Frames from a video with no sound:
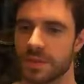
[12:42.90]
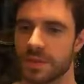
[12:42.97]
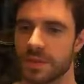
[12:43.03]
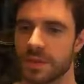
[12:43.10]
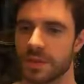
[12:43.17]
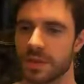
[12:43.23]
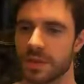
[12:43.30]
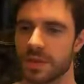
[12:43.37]

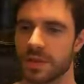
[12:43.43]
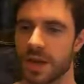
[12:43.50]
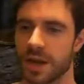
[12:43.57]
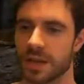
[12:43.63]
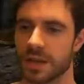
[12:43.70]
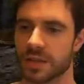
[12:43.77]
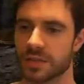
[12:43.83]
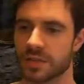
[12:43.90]
The
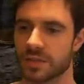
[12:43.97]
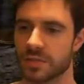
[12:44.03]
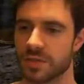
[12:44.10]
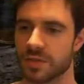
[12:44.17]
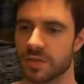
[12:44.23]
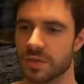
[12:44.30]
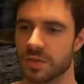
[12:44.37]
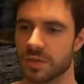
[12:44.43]
dankest of
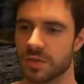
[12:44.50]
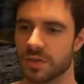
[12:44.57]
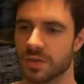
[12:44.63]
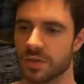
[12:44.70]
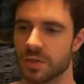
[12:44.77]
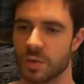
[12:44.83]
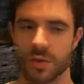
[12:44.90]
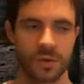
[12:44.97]
souls.
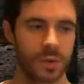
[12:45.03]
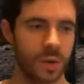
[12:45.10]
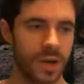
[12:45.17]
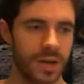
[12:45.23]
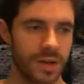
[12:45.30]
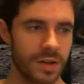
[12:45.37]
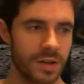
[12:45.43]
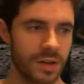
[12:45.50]
Soul of
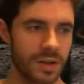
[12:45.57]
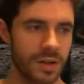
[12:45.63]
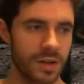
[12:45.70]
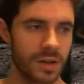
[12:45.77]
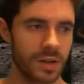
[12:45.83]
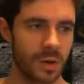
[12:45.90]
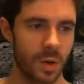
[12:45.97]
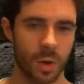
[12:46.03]
Gwyn,
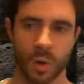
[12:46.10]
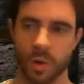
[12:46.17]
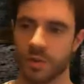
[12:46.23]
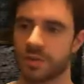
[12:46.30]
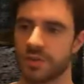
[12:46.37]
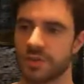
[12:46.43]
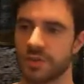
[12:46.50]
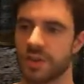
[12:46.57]
Lord
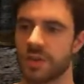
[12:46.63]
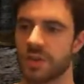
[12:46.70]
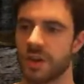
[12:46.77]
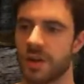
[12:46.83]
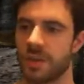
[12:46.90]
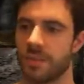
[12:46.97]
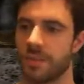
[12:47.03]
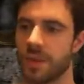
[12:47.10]
of Cinder.
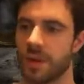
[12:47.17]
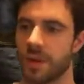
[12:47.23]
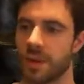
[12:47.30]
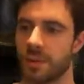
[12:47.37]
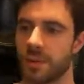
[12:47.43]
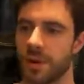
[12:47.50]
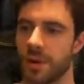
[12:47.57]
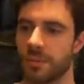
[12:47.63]

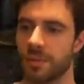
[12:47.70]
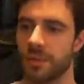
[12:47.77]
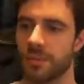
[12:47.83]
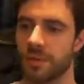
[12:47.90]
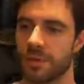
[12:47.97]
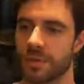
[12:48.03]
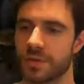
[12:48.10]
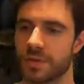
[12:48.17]
Pick up my
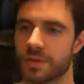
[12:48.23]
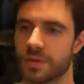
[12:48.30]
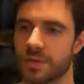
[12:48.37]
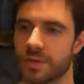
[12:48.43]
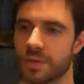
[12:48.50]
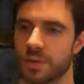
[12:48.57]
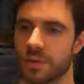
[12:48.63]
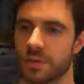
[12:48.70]
previous
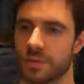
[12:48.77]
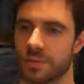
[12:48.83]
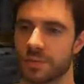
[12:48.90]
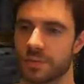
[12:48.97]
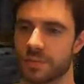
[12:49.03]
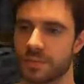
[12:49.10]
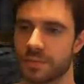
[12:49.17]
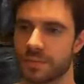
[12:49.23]
souls.
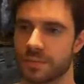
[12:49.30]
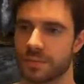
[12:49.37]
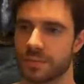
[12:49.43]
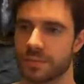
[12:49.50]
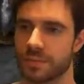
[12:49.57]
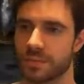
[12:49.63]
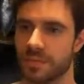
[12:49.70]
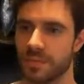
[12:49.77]

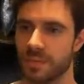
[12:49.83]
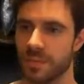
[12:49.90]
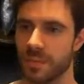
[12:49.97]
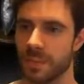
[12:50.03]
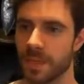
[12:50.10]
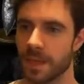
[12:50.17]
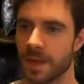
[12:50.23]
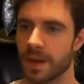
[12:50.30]

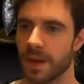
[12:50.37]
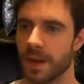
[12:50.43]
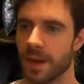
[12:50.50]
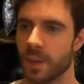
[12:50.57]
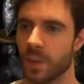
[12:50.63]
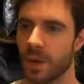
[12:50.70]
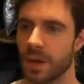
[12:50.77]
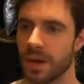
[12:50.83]
And now
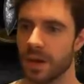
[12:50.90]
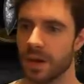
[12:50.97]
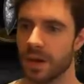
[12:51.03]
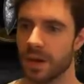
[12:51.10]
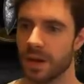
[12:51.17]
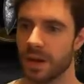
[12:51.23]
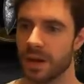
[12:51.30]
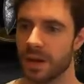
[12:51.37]
we,
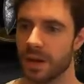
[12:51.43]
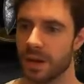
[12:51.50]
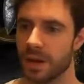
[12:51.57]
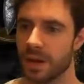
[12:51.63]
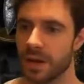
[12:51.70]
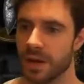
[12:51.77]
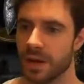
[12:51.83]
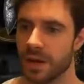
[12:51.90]

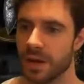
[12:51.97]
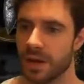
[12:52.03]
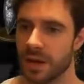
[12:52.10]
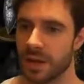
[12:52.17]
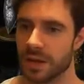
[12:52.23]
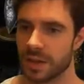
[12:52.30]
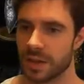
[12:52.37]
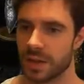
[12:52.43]

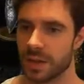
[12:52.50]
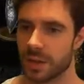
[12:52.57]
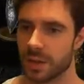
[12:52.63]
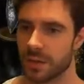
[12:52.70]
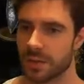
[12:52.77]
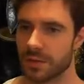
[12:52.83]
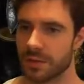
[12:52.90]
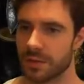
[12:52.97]
in the
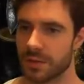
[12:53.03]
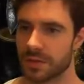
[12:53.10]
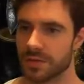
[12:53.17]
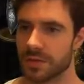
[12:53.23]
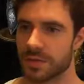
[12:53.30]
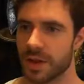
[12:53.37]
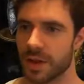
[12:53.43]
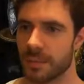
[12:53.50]
Kiln of the First
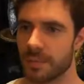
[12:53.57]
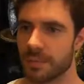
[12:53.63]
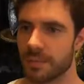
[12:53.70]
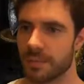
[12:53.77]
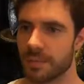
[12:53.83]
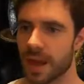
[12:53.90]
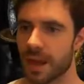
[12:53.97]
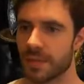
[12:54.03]
Flame,
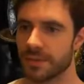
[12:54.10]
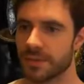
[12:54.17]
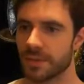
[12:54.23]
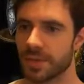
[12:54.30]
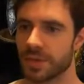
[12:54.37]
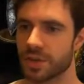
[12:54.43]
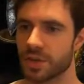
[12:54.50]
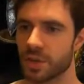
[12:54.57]
have to
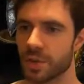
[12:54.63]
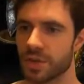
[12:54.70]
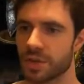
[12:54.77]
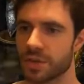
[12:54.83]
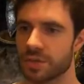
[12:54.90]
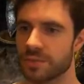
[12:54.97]
make a choice.